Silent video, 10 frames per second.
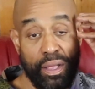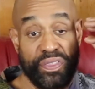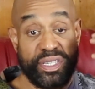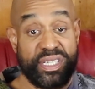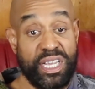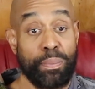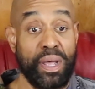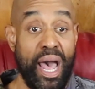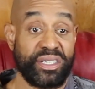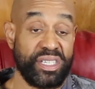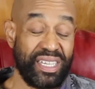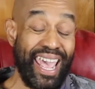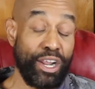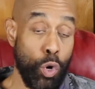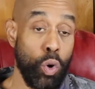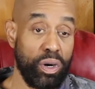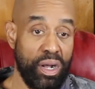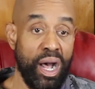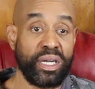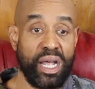The subconscious and
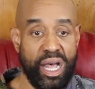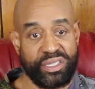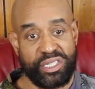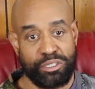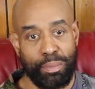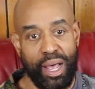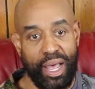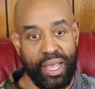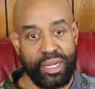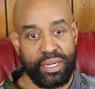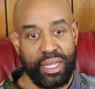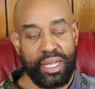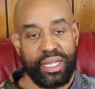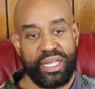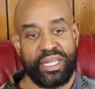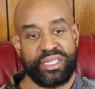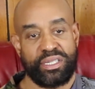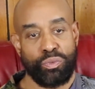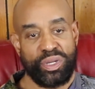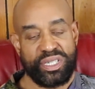or unconscious mind is
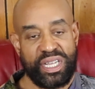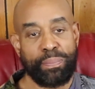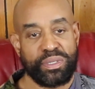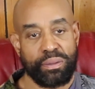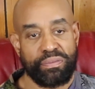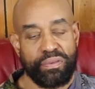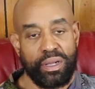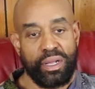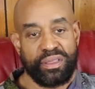the receptive,